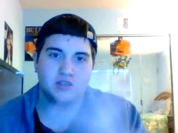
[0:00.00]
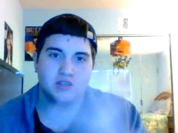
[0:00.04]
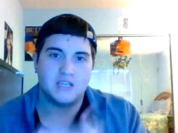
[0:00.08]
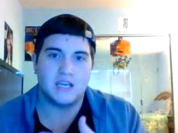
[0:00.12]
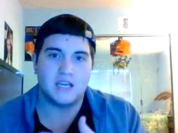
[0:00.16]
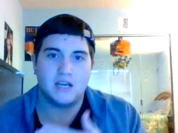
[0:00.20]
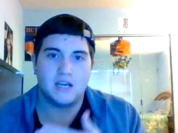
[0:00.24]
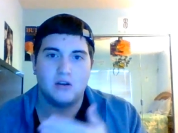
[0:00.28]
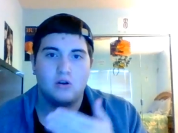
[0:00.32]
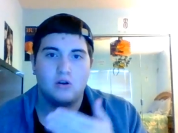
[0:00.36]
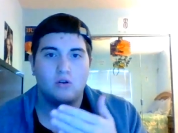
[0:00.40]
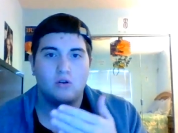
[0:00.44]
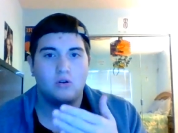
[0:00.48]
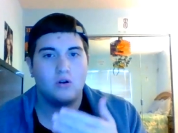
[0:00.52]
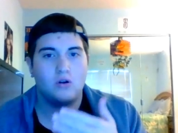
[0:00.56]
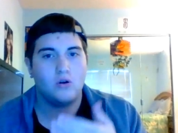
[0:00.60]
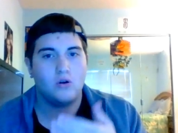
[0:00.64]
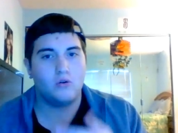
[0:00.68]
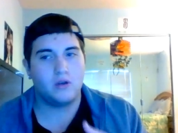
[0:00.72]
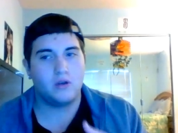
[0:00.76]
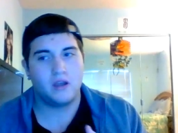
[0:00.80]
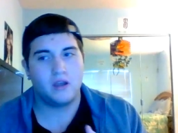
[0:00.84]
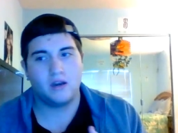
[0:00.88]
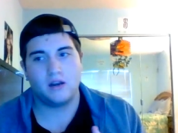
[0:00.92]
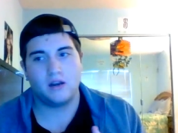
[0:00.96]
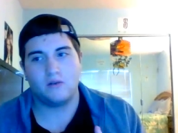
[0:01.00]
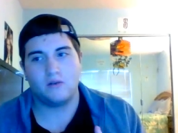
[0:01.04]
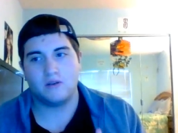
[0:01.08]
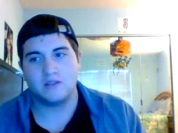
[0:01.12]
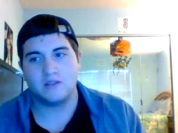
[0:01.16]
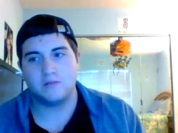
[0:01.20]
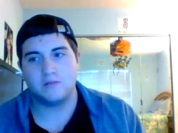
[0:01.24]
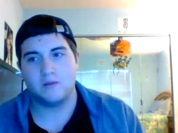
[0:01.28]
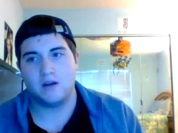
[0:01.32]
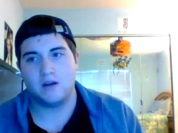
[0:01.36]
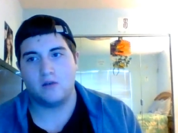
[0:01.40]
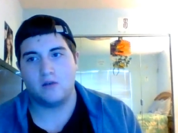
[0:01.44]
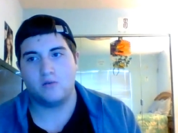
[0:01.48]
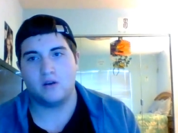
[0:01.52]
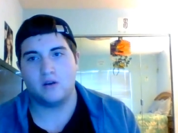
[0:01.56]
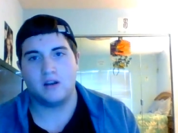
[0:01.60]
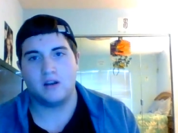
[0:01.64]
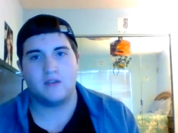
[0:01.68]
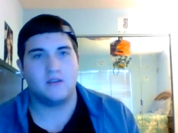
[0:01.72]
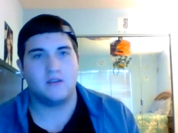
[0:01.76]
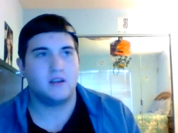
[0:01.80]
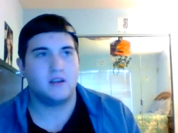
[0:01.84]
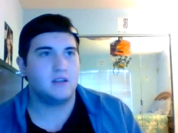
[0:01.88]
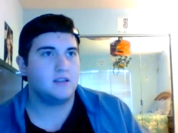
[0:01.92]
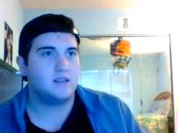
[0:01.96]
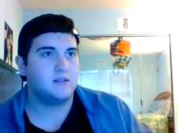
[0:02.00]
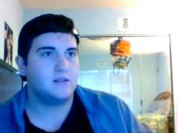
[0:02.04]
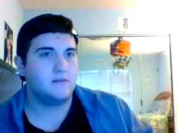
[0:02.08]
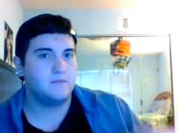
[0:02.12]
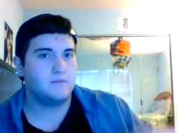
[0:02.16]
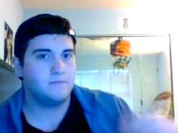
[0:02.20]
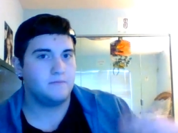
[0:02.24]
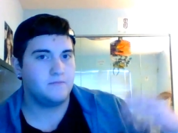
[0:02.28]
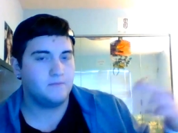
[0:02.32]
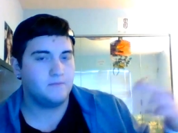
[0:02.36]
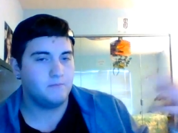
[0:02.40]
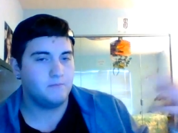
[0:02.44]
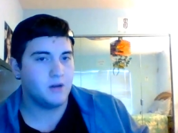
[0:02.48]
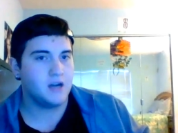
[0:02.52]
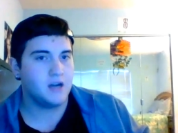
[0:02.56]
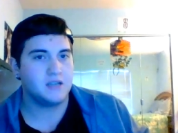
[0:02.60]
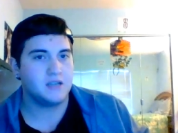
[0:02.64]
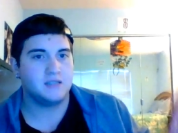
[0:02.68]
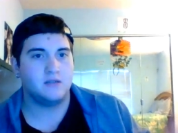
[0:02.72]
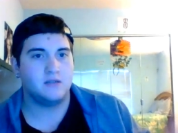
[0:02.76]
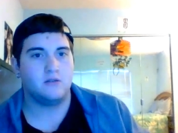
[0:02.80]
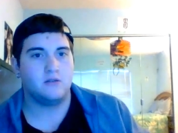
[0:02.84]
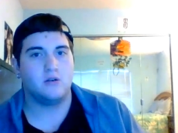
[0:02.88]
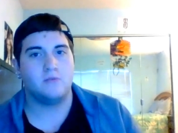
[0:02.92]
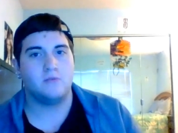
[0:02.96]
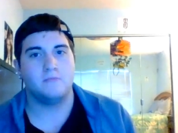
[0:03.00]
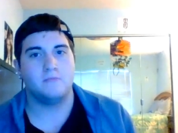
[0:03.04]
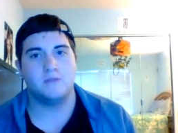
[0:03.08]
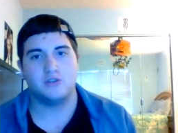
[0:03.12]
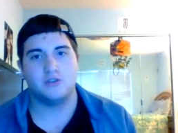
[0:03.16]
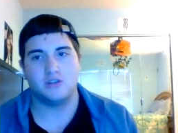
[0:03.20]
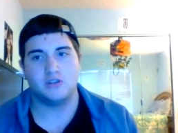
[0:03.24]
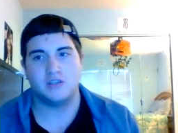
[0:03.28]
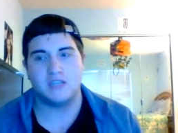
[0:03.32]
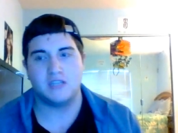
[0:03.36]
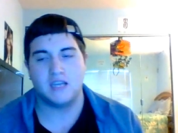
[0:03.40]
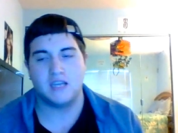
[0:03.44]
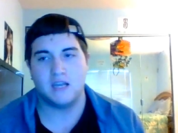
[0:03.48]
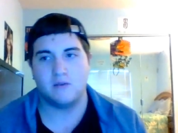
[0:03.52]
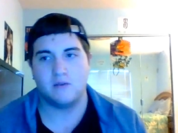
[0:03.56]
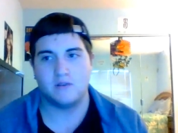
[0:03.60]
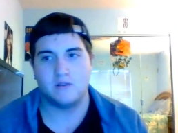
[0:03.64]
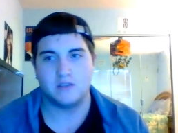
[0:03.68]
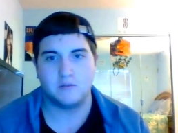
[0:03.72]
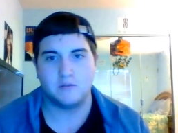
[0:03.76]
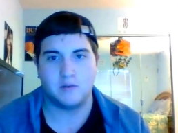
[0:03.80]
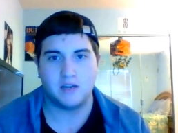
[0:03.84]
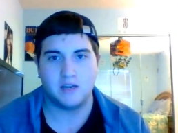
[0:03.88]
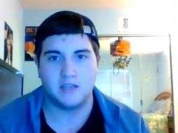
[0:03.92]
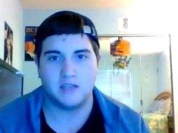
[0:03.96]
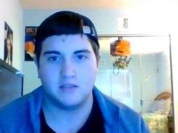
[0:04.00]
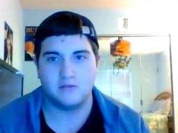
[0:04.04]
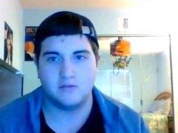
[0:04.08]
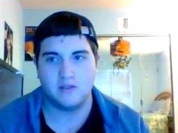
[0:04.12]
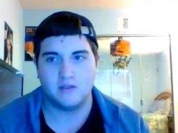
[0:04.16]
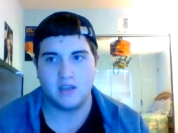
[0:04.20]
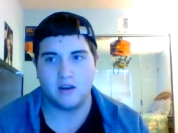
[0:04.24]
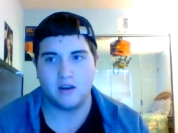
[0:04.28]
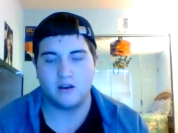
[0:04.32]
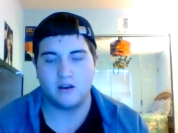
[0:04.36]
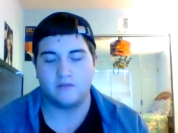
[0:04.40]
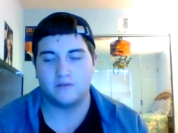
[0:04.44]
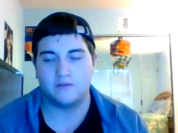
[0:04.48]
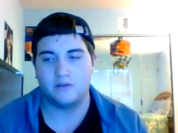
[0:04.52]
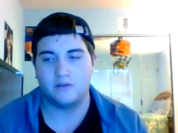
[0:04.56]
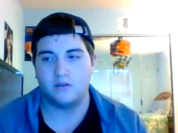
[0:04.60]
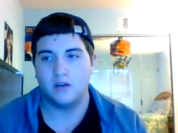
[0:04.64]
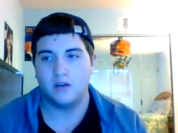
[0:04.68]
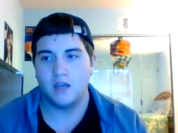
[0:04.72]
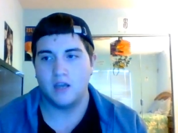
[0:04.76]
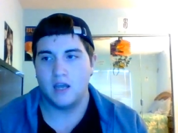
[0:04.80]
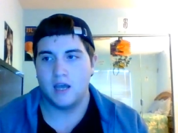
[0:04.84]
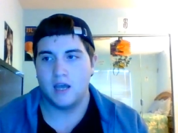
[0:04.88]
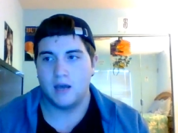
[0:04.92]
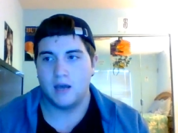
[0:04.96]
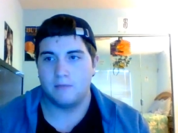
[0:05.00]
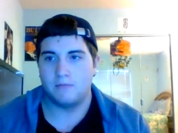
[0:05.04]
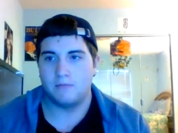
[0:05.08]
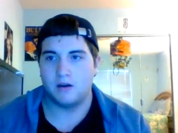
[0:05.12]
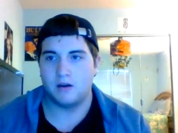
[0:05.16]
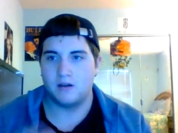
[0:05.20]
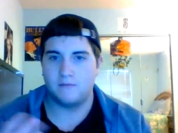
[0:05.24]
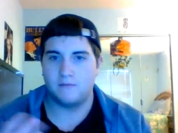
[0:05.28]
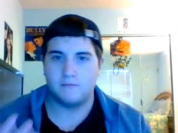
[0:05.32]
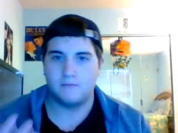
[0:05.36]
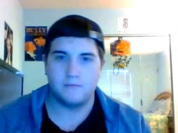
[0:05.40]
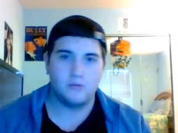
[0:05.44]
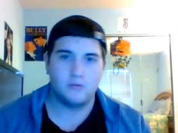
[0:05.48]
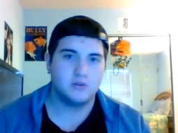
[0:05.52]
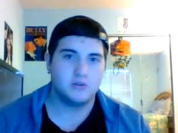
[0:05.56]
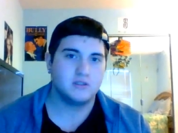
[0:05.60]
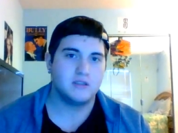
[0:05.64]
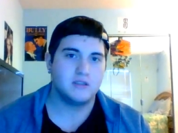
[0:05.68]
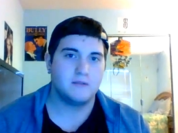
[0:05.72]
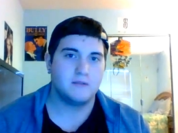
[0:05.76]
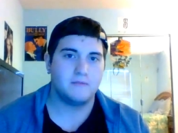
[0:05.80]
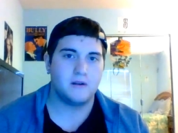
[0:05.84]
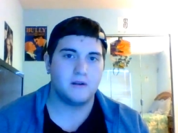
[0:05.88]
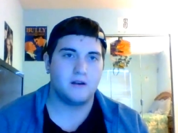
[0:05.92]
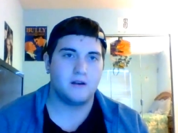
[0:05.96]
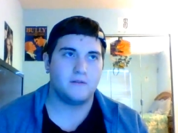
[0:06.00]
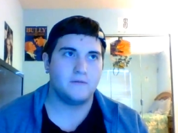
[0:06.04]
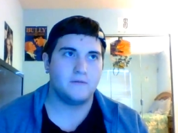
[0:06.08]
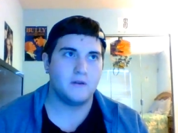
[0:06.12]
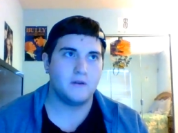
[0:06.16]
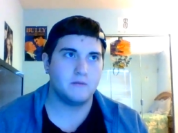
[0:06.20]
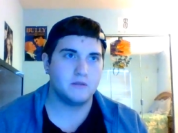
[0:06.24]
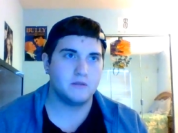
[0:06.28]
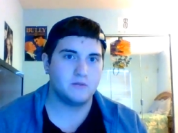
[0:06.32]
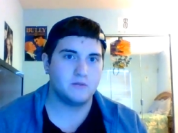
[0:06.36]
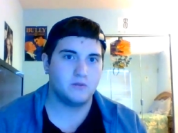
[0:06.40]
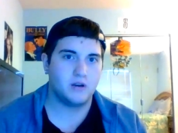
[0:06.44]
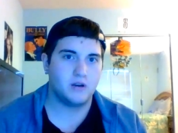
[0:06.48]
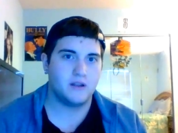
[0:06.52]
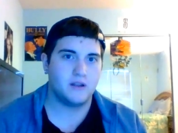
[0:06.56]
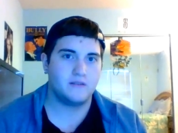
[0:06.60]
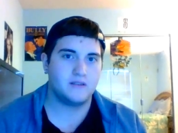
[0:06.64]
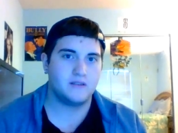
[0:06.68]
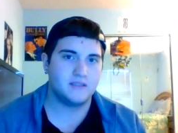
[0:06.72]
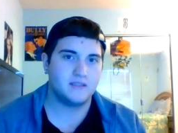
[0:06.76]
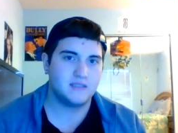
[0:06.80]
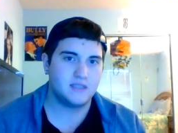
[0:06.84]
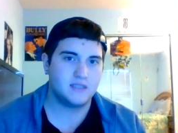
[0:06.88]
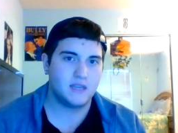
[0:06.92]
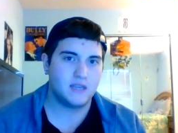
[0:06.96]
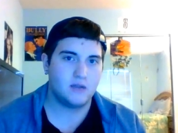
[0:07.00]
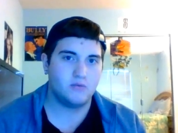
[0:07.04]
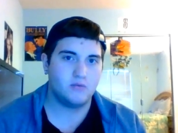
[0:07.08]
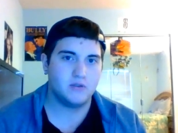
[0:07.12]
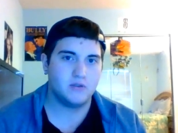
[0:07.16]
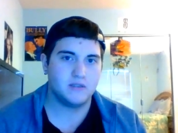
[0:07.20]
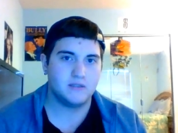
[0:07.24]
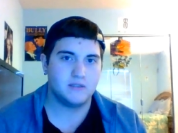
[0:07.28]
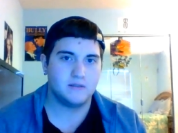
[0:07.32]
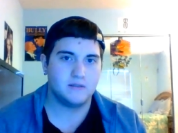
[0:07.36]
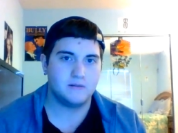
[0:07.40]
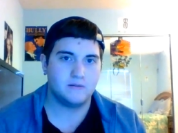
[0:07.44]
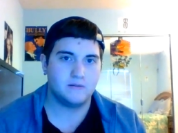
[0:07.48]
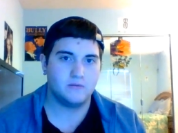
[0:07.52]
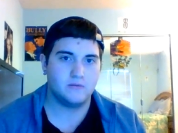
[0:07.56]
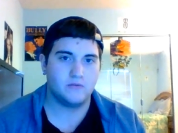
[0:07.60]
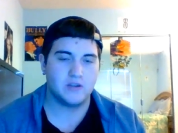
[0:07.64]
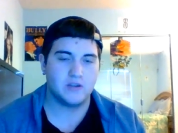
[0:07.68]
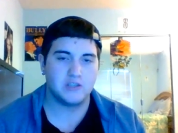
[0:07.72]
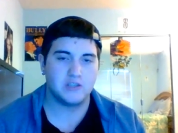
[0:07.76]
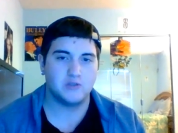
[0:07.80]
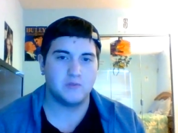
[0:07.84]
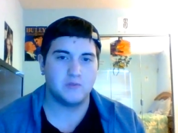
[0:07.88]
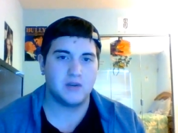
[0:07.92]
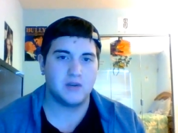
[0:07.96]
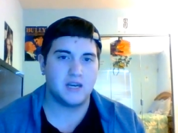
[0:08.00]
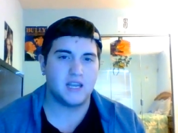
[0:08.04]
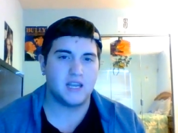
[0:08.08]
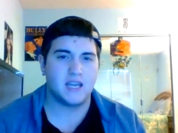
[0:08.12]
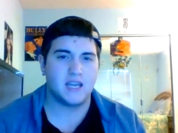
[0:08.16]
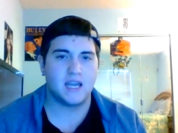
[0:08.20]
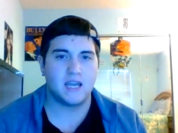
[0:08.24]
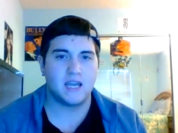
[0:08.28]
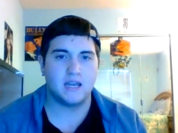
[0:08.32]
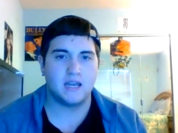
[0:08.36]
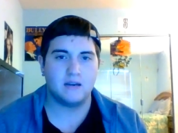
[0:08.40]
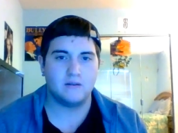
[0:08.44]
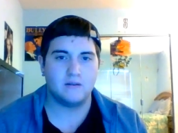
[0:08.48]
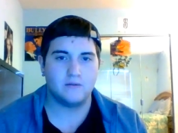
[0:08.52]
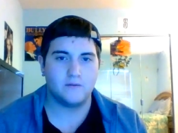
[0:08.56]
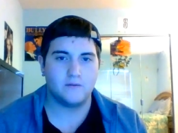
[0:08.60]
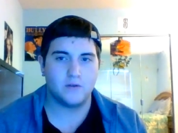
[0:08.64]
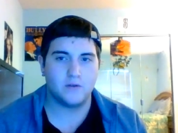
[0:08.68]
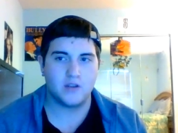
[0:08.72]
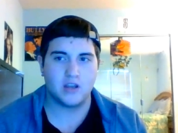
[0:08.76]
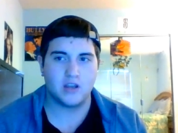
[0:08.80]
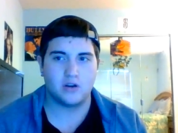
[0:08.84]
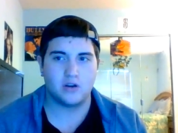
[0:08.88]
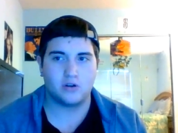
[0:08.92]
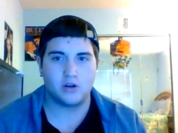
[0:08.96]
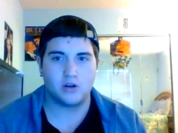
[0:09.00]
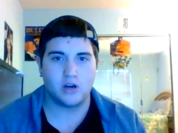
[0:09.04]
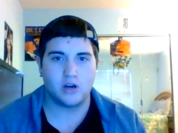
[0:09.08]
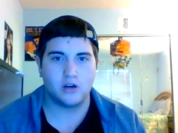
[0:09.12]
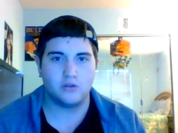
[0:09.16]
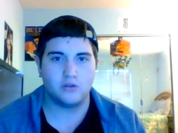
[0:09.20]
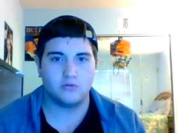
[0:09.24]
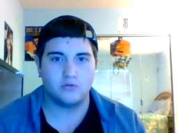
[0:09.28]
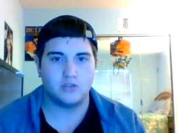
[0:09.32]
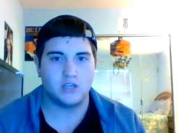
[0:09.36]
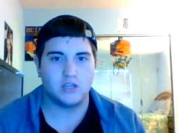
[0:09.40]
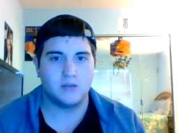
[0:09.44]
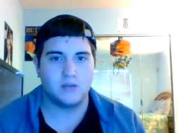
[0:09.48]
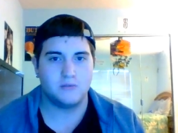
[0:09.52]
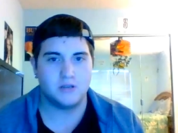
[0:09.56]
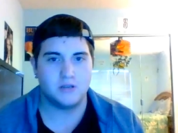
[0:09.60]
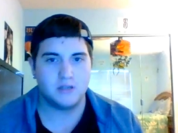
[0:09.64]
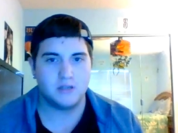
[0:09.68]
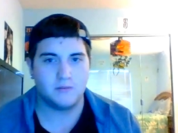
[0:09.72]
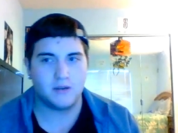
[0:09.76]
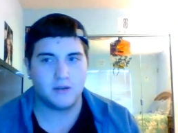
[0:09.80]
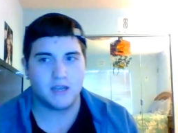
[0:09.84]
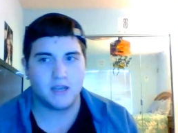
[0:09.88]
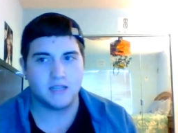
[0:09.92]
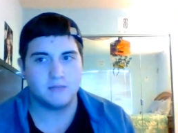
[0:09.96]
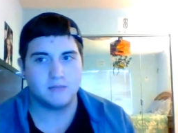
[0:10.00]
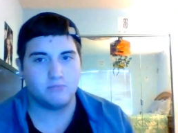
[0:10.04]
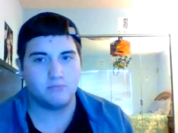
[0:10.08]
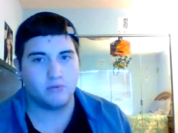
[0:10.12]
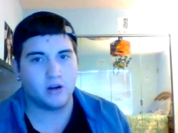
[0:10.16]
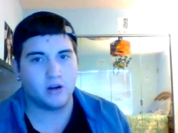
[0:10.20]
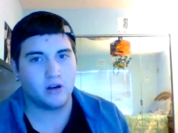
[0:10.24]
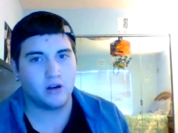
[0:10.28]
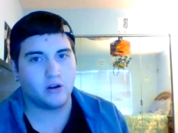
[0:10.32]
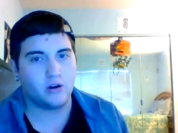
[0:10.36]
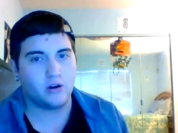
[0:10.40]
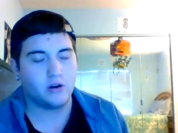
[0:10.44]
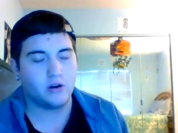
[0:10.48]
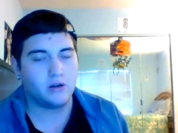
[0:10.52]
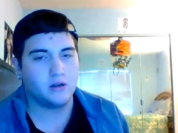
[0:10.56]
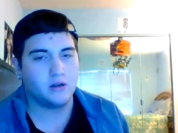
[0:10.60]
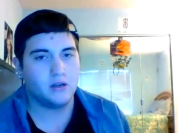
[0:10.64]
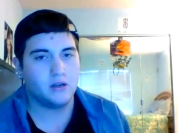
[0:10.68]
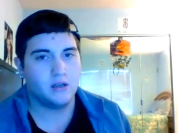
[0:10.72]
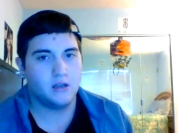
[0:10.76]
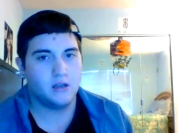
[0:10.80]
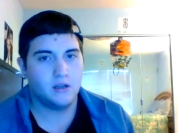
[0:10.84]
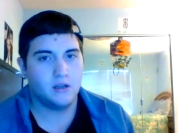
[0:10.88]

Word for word: T and Hulk Hogan at WrestleMania 1, and then boxing Mr. T at WrestleMania 2 the year after. But mostly our famous one I can say was WrestleMania 8 for the Intercontinental Championship against Bret Hart.